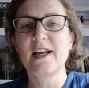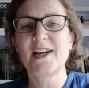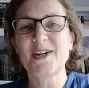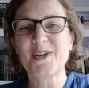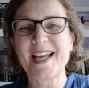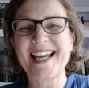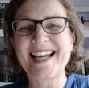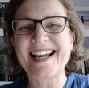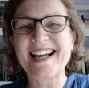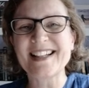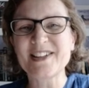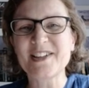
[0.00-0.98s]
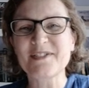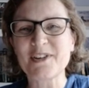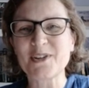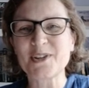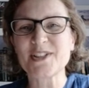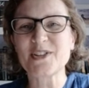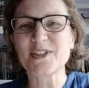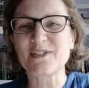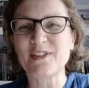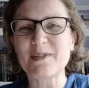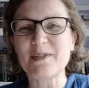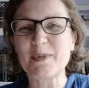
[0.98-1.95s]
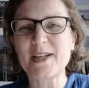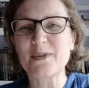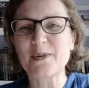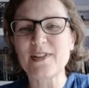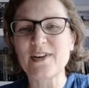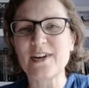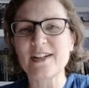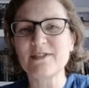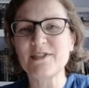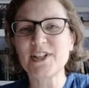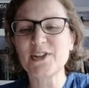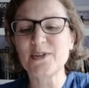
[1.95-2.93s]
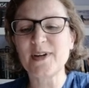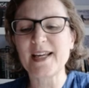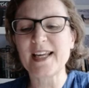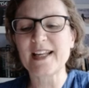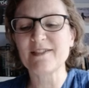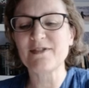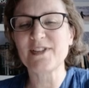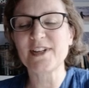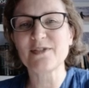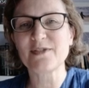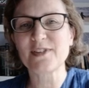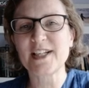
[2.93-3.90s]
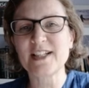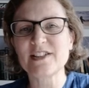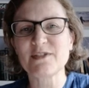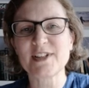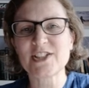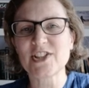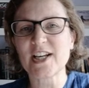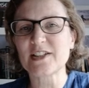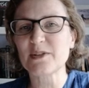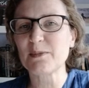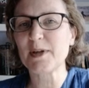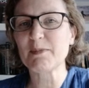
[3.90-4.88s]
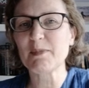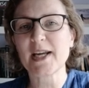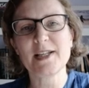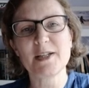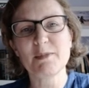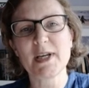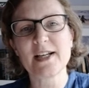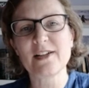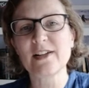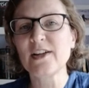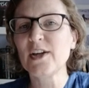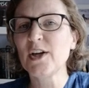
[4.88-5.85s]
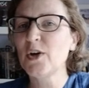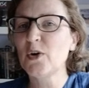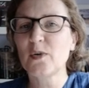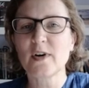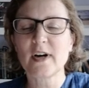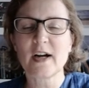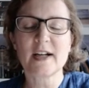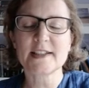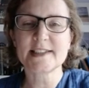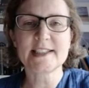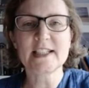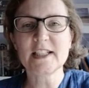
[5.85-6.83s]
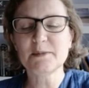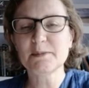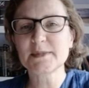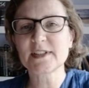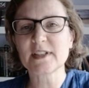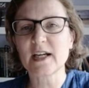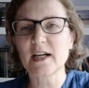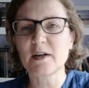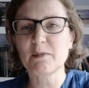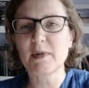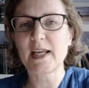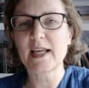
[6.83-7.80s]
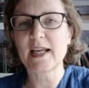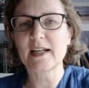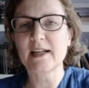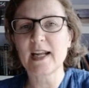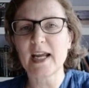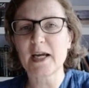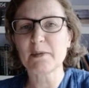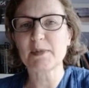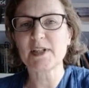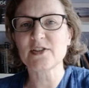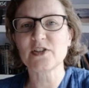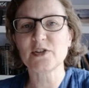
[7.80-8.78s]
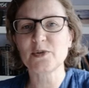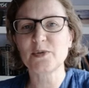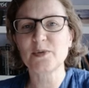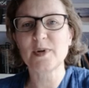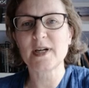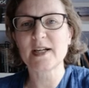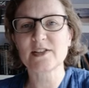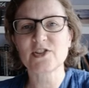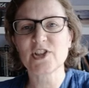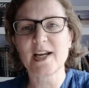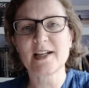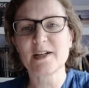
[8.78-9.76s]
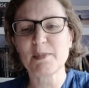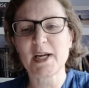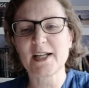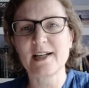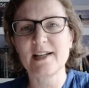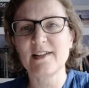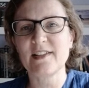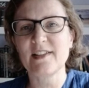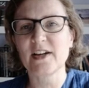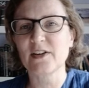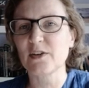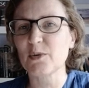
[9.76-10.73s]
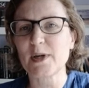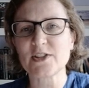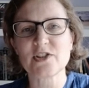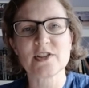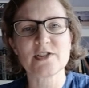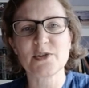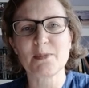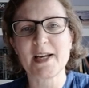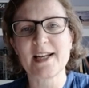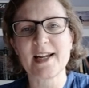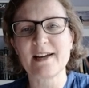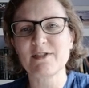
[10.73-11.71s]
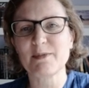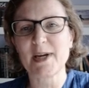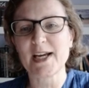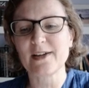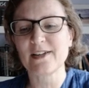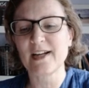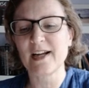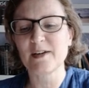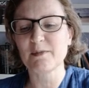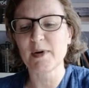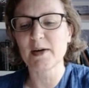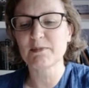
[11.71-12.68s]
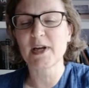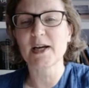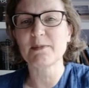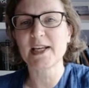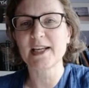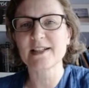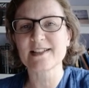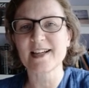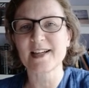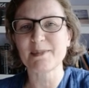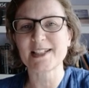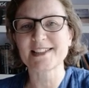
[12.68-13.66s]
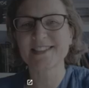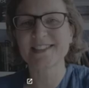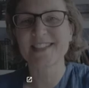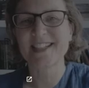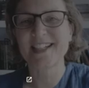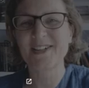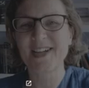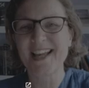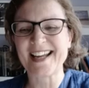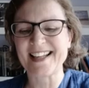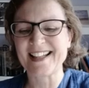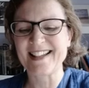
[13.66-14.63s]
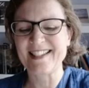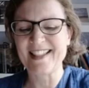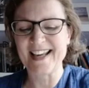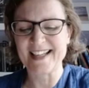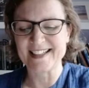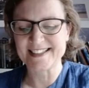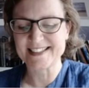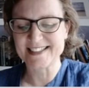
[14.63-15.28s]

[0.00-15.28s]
Okay, I look forward to a great week with all of you, and feel free to reach out to me by email or on Teams, and happy to chat about anything or questions you might have about upcoming assignments. Okay, thanks.